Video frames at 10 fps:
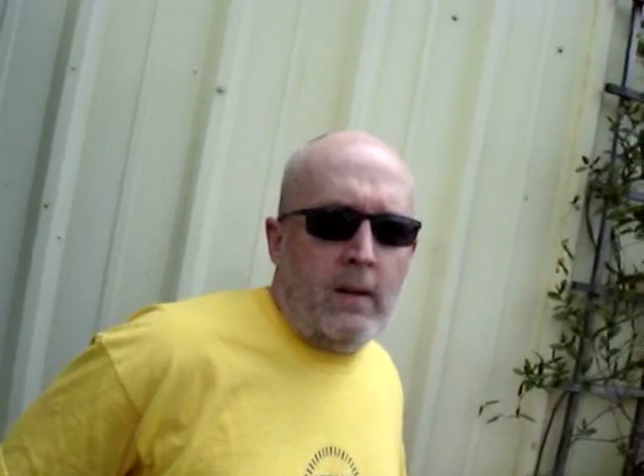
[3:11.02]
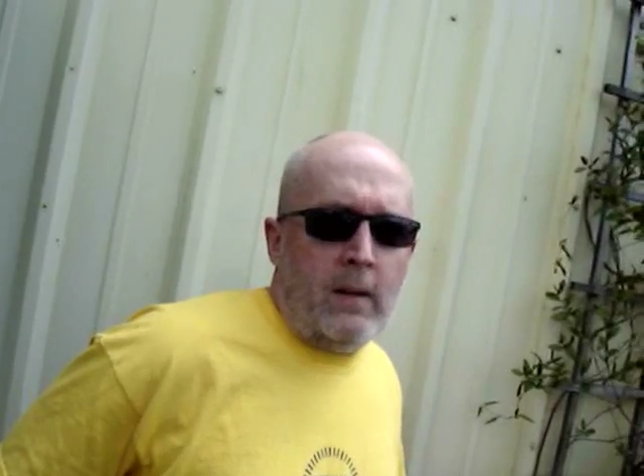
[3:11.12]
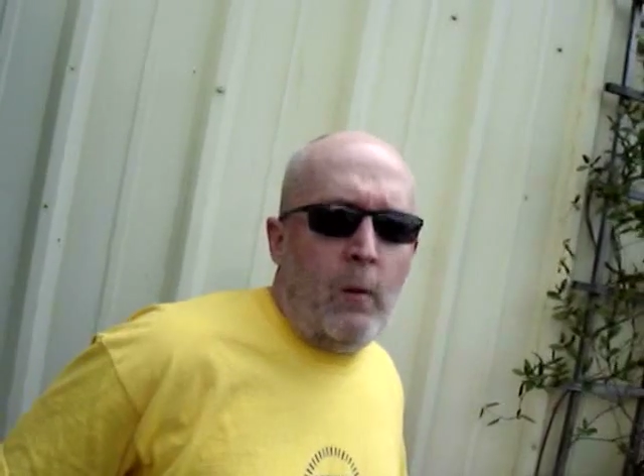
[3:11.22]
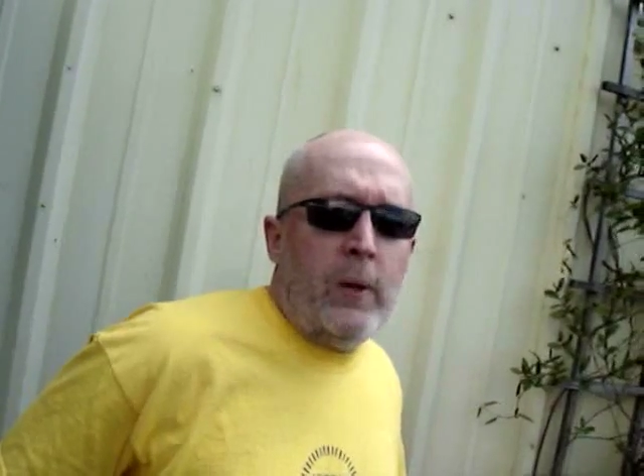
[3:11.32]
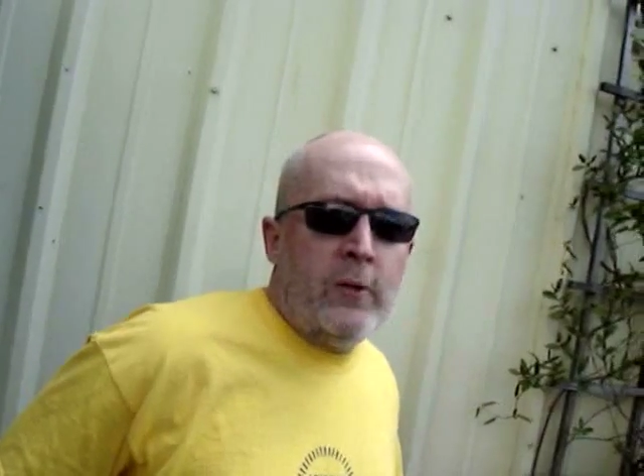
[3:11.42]

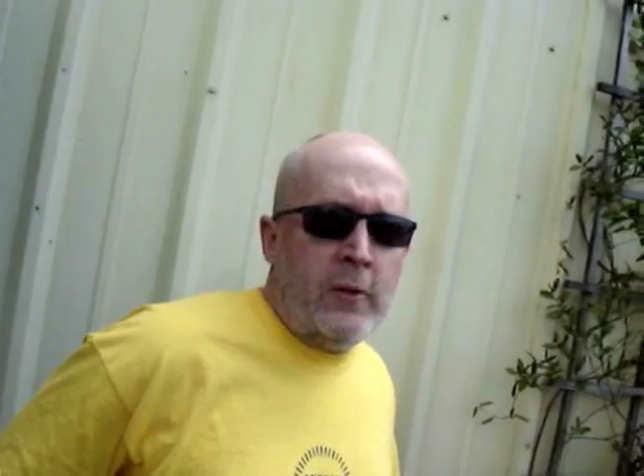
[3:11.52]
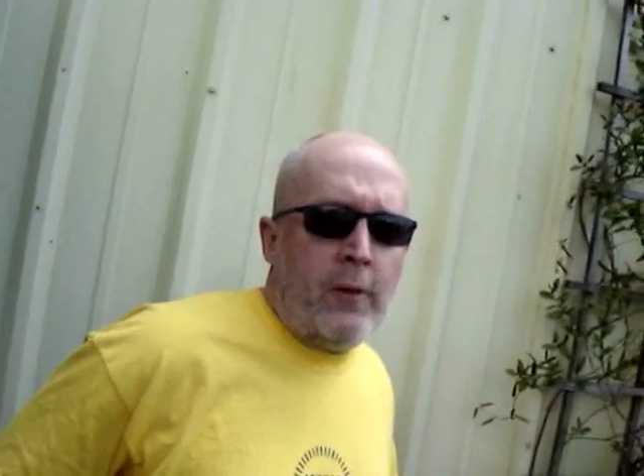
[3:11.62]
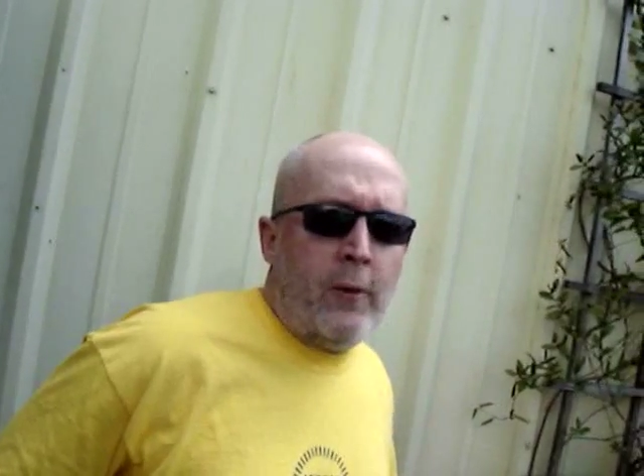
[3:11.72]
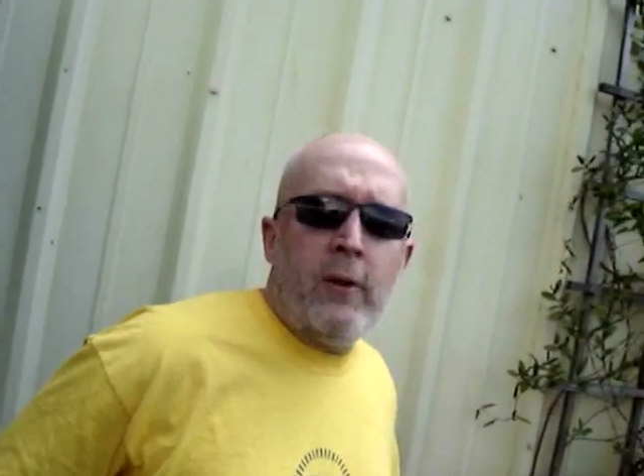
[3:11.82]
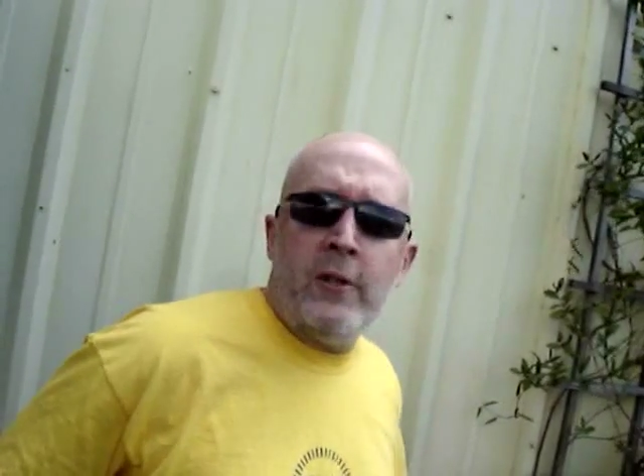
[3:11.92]
Yeah, we use
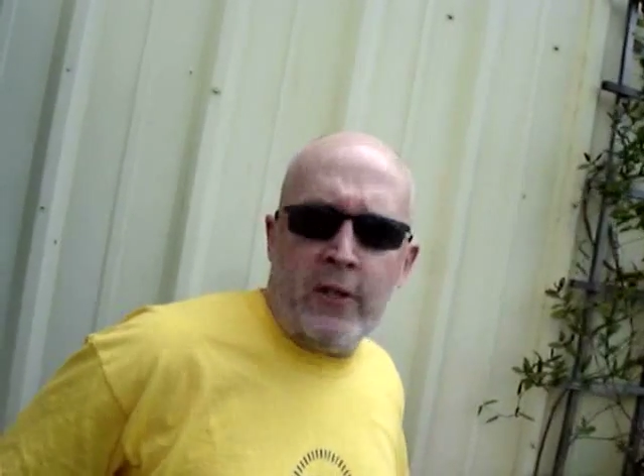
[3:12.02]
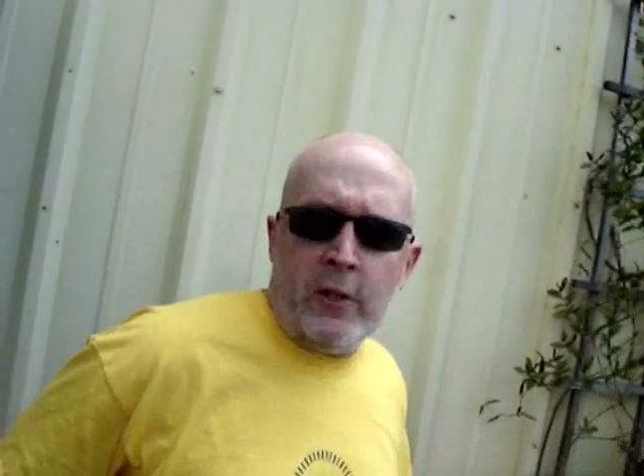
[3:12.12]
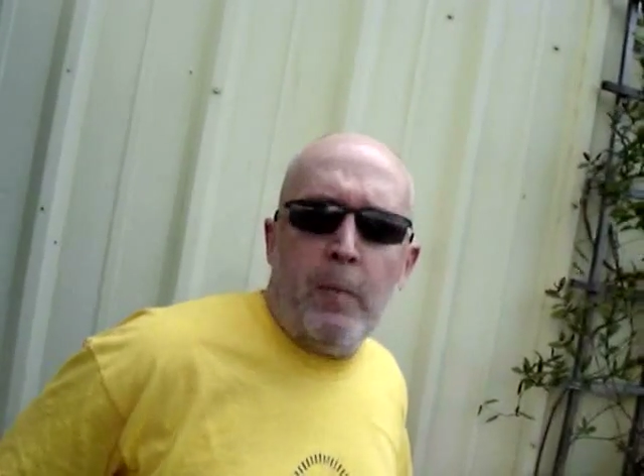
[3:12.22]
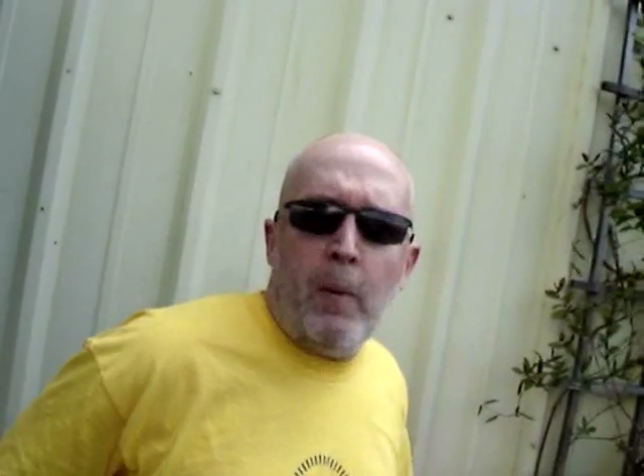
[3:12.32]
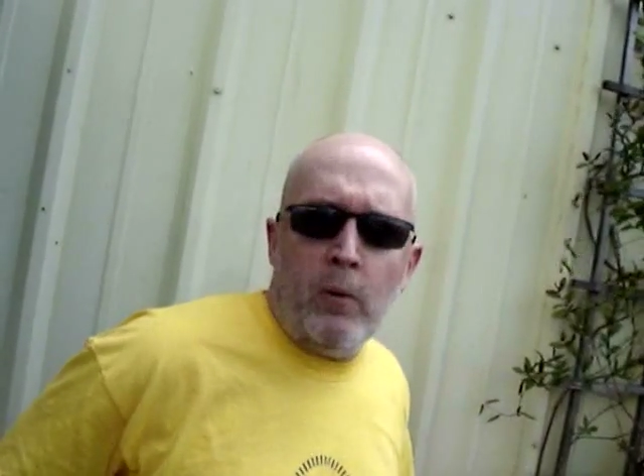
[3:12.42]
a
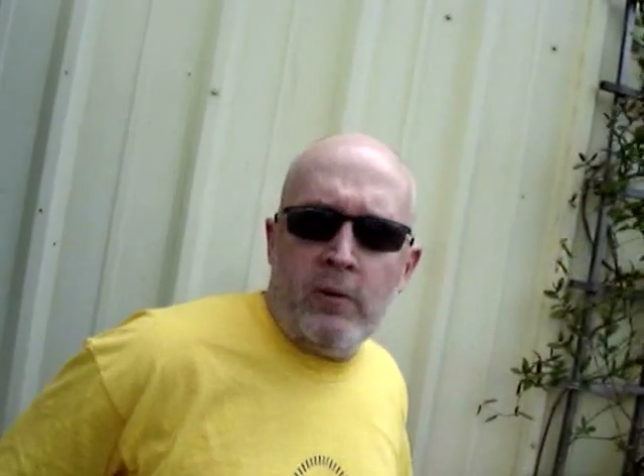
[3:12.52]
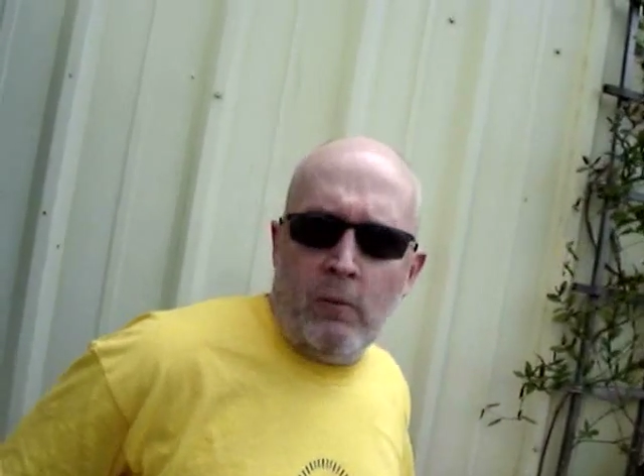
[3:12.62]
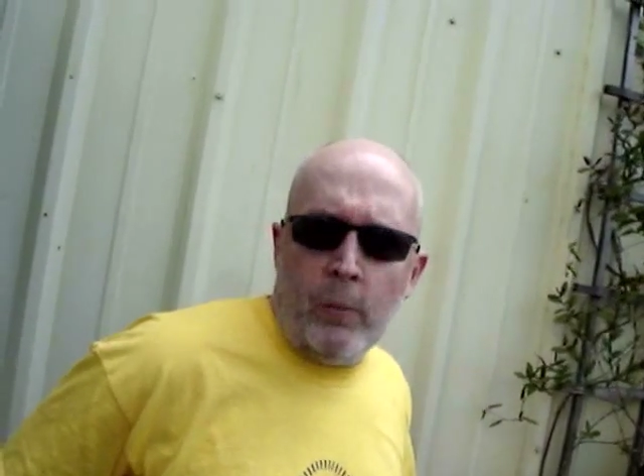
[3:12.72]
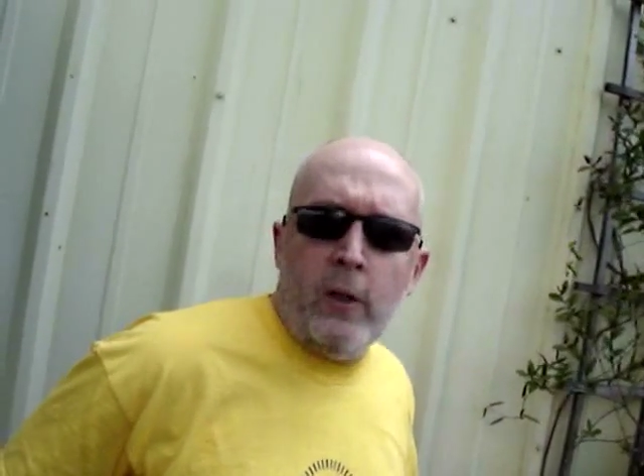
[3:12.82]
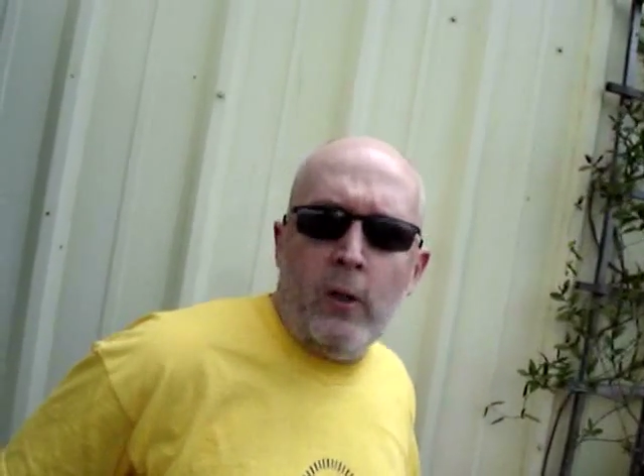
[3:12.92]
36 spoke
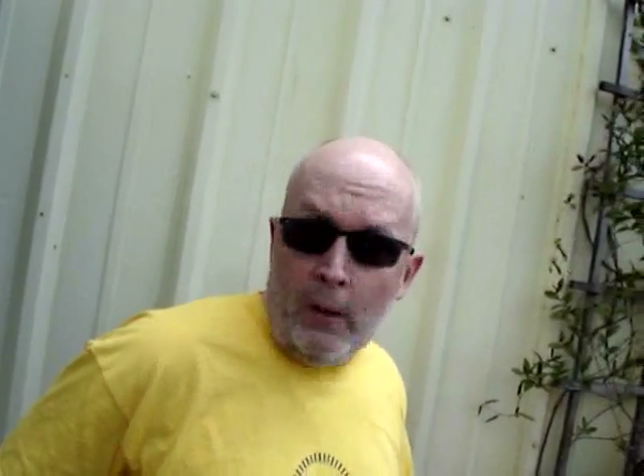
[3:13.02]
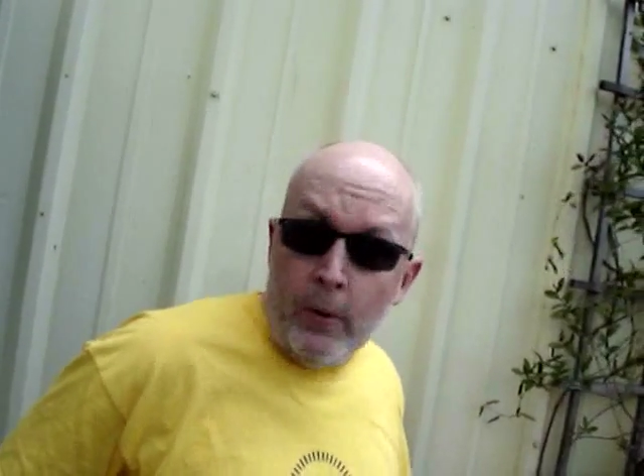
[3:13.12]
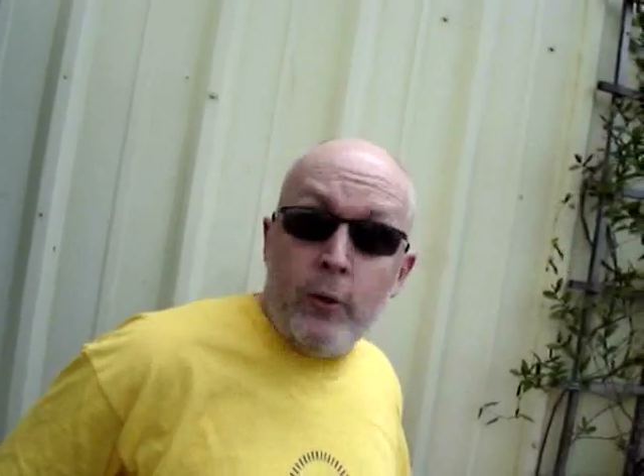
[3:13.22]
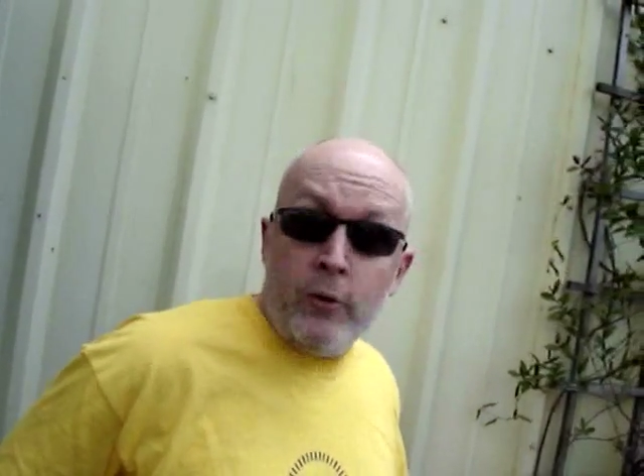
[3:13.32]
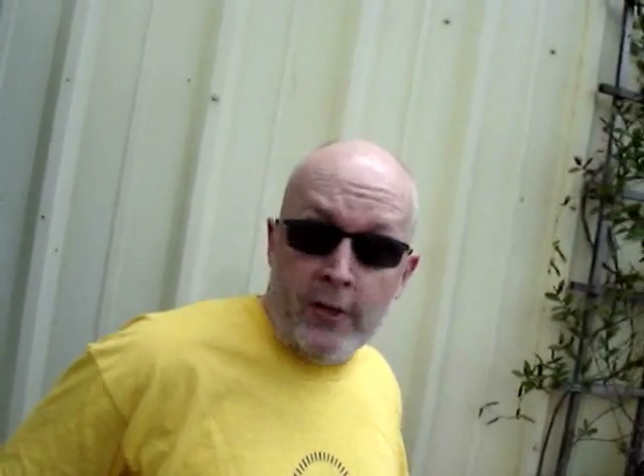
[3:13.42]
wheel
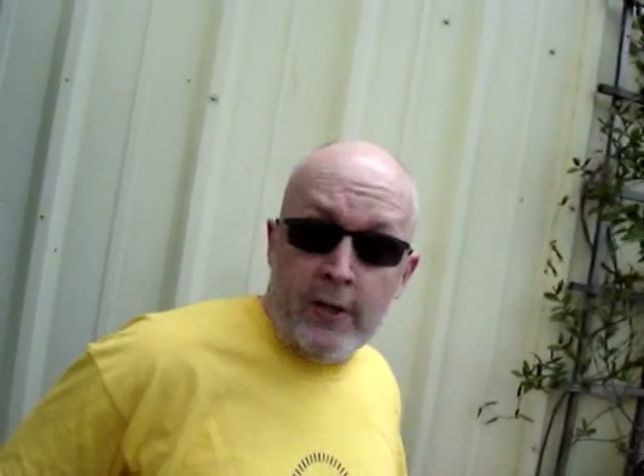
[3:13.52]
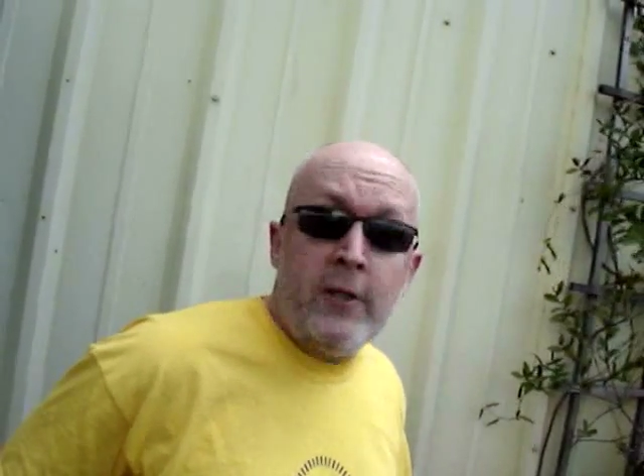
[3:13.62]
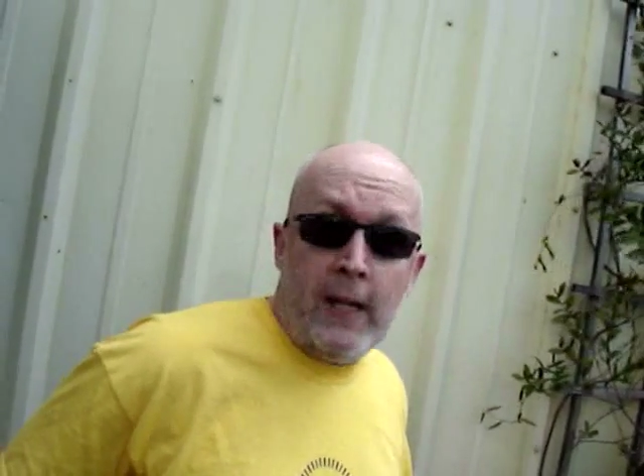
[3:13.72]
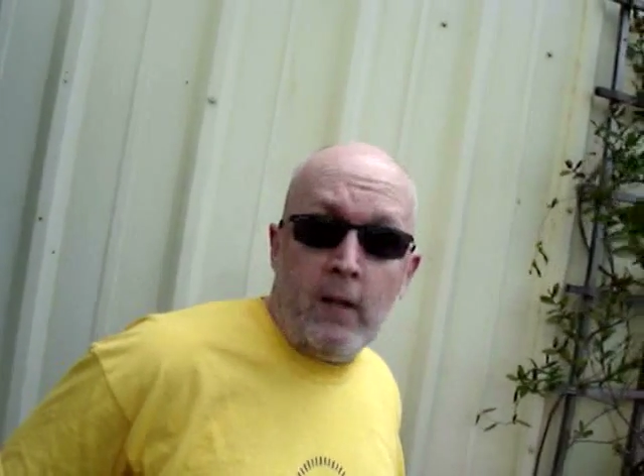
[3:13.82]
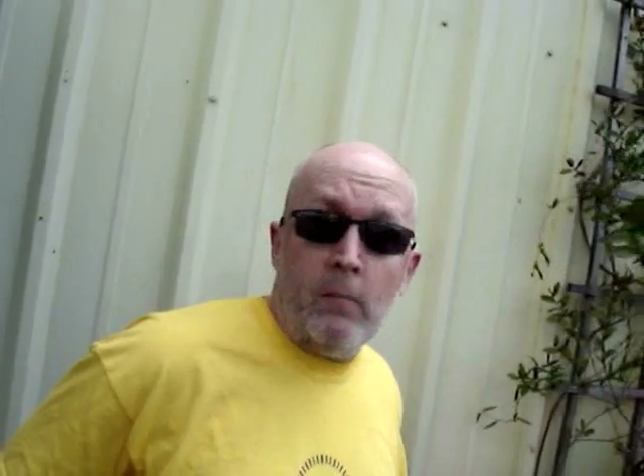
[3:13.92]
like we'd use on a
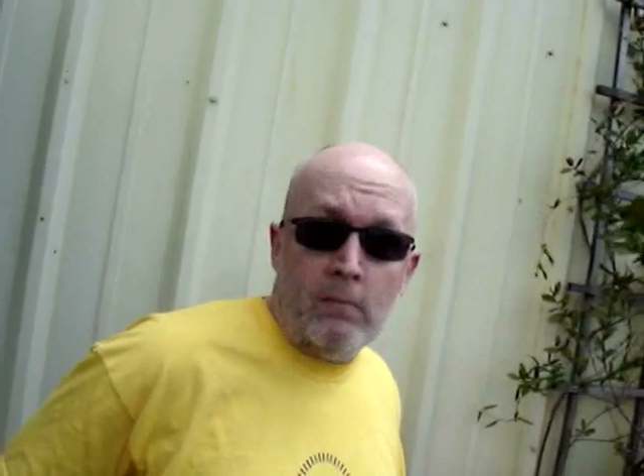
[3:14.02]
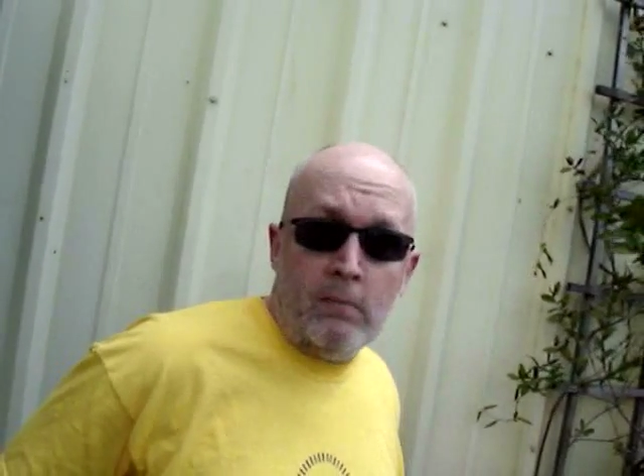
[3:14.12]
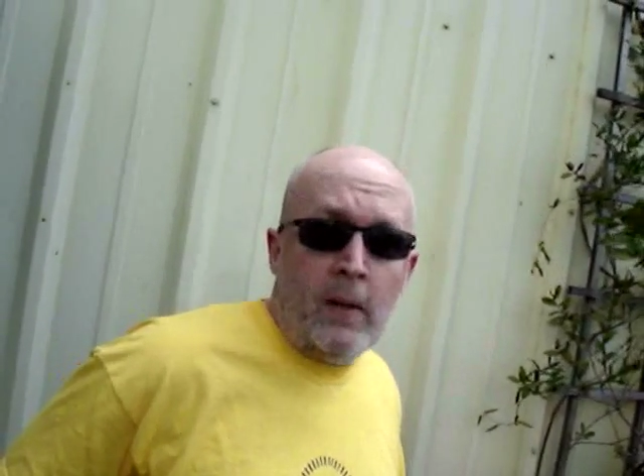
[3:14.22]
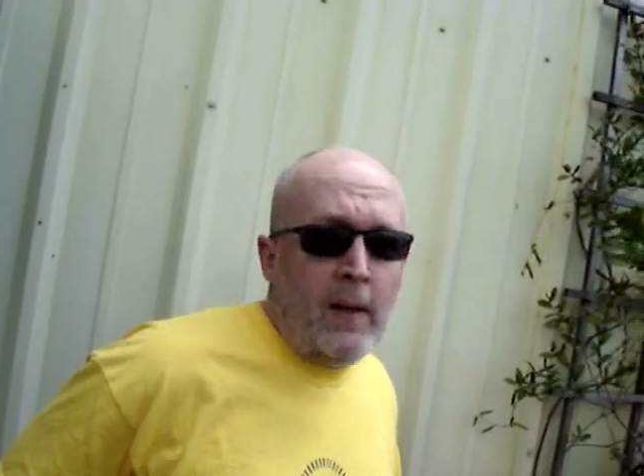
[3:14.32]
Tandem.